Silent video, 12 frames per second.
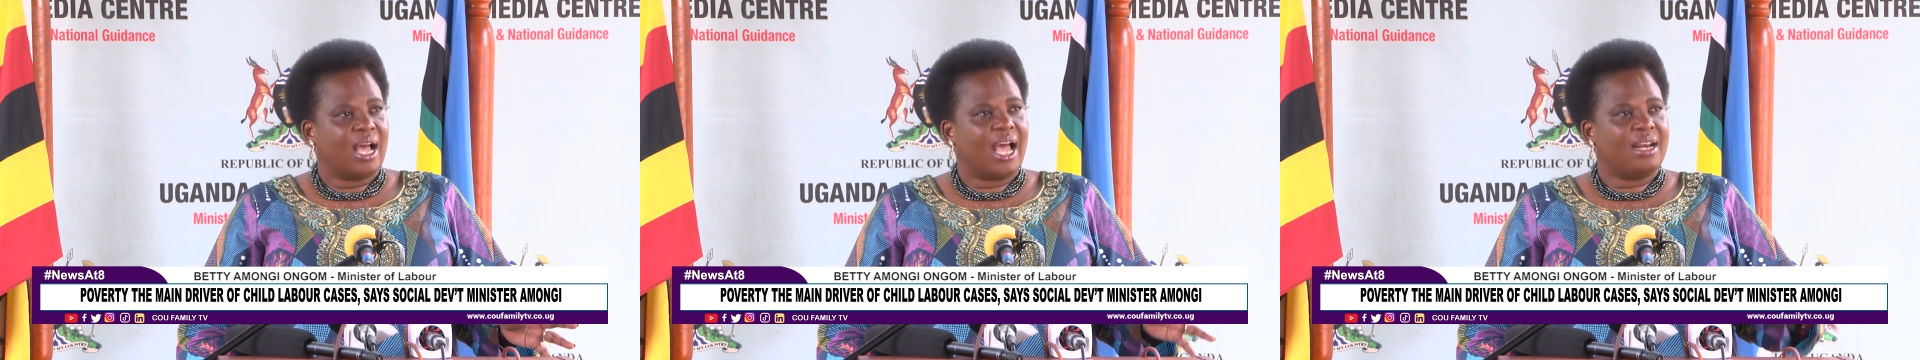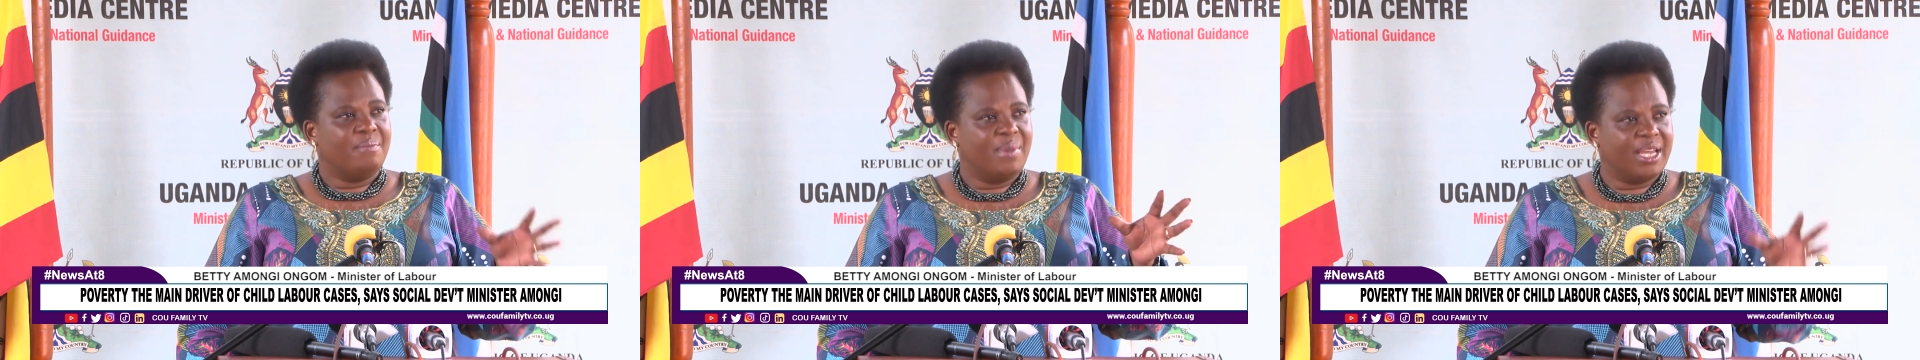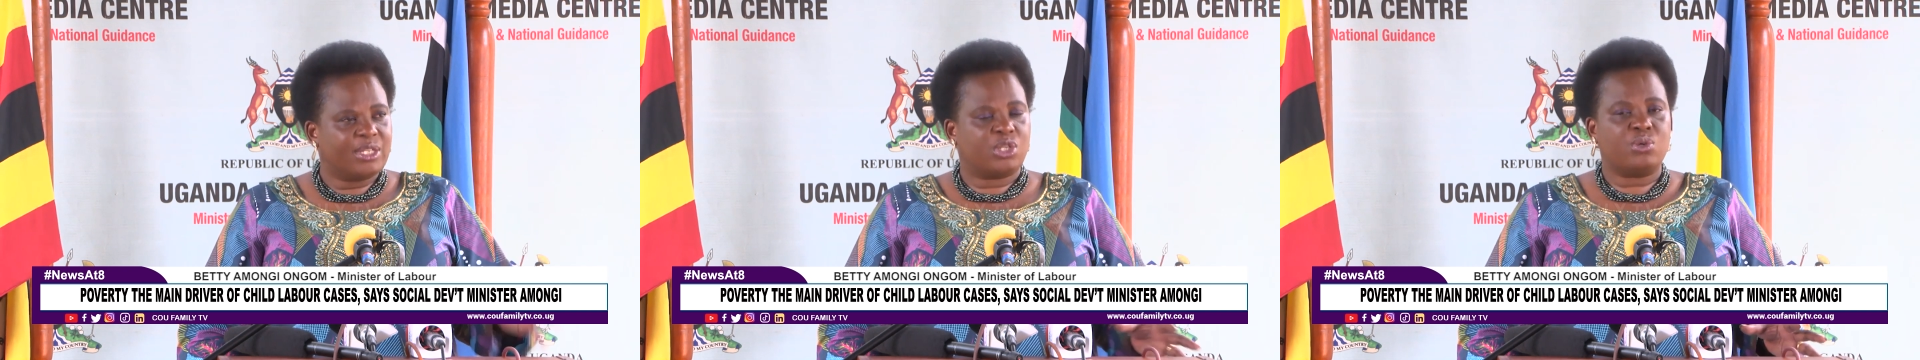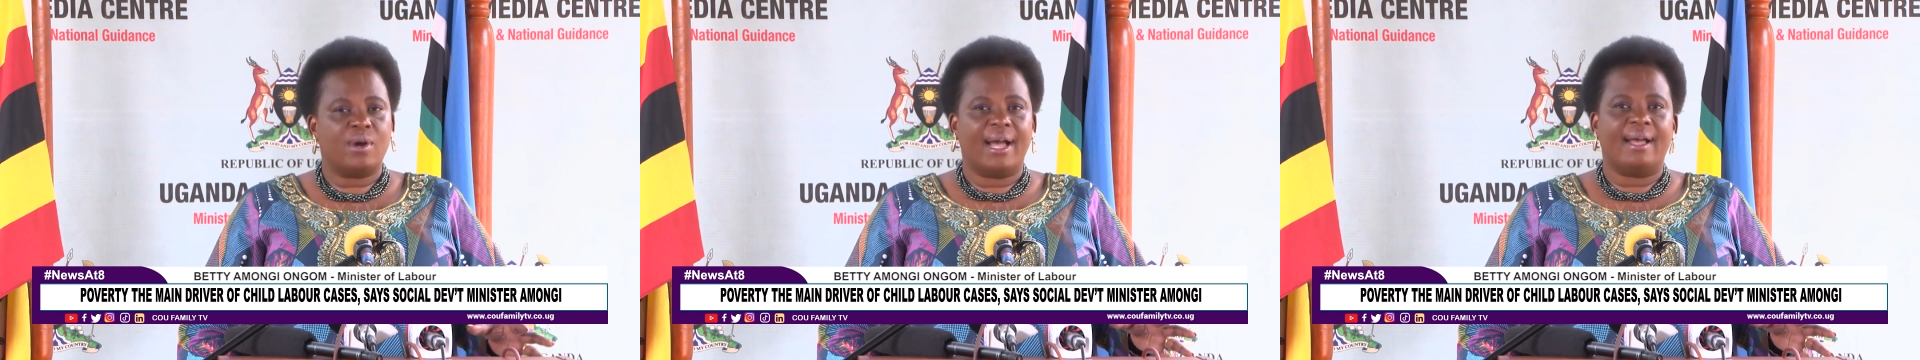and make
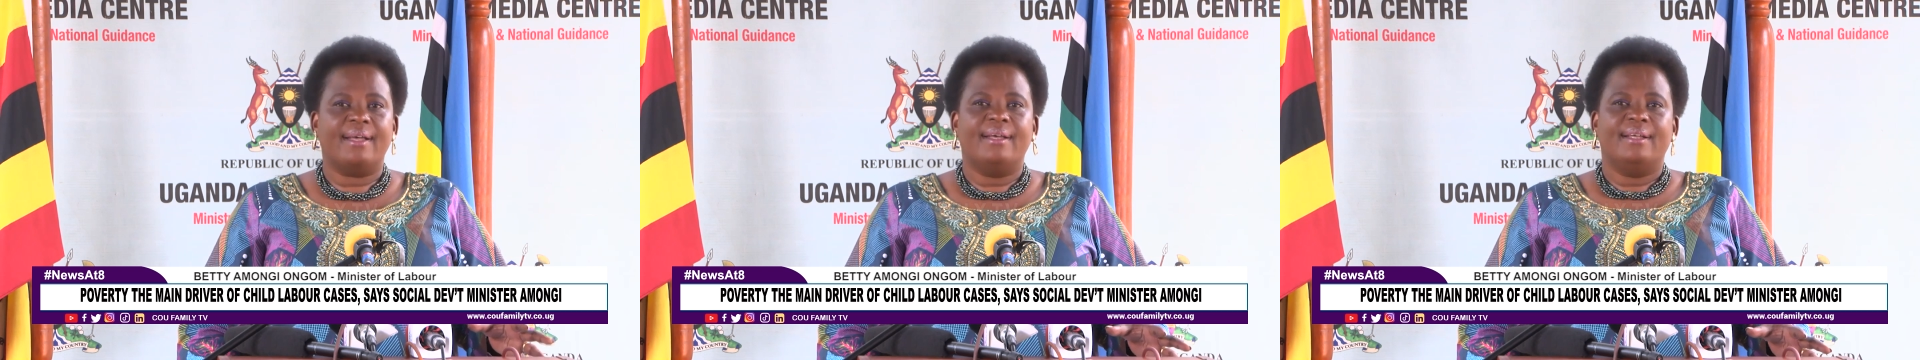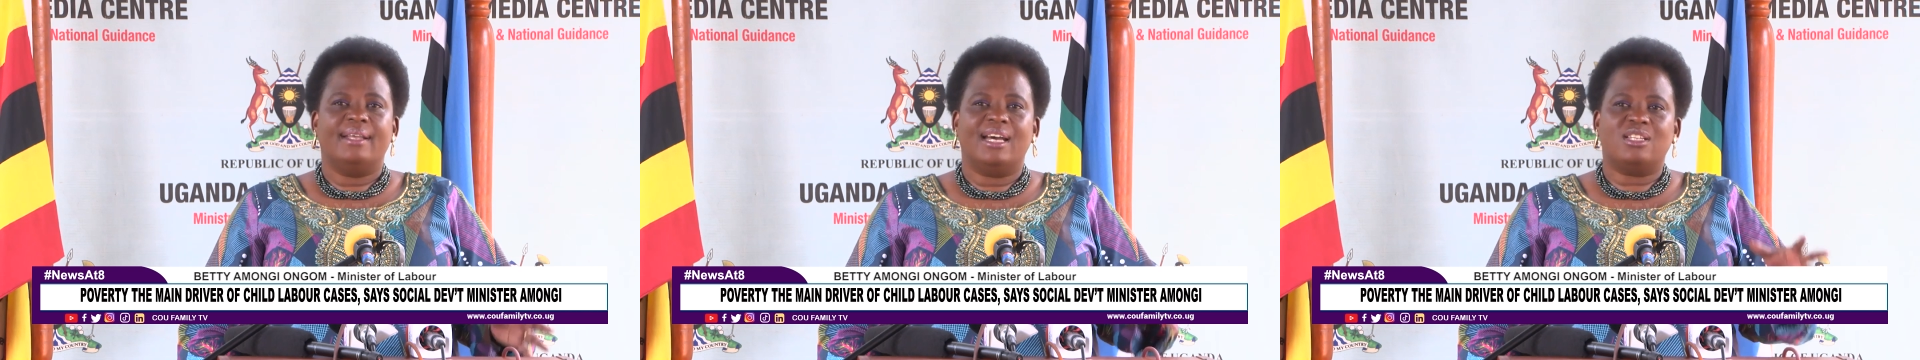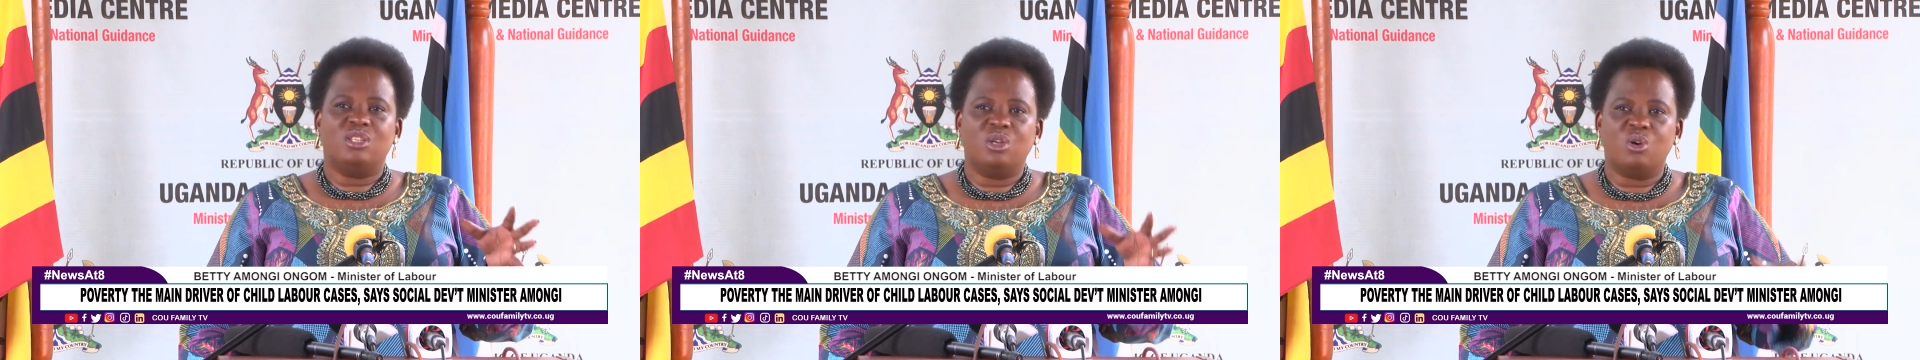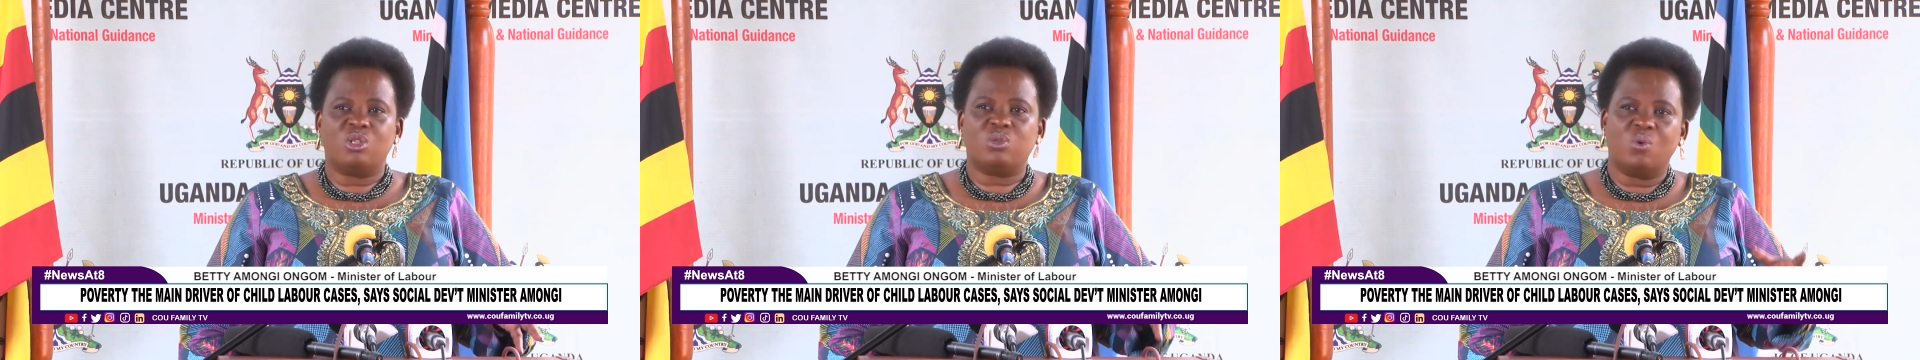sure that
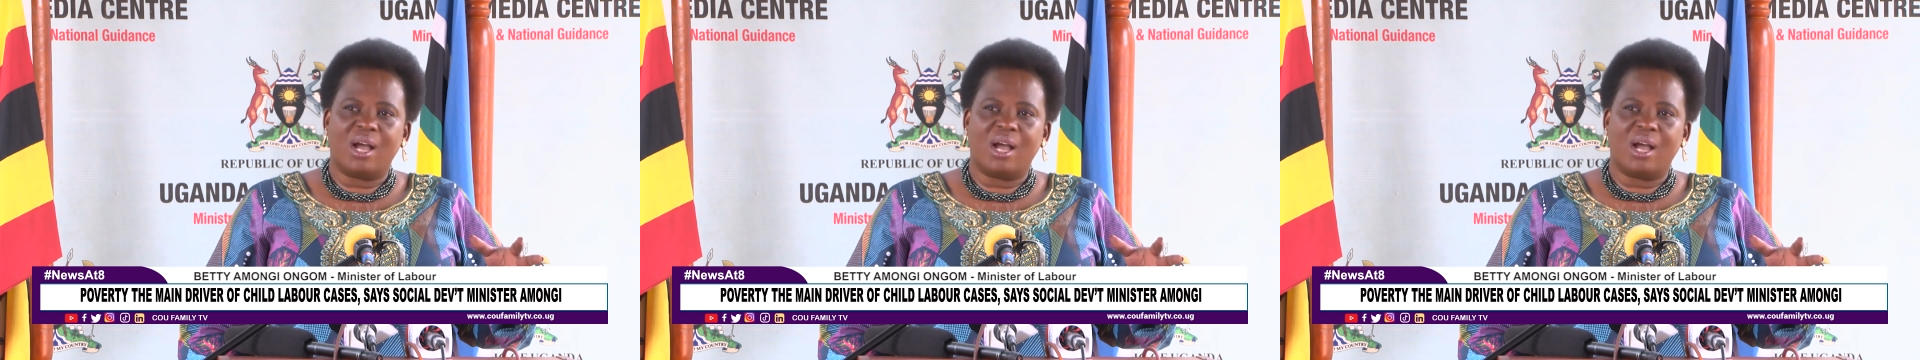those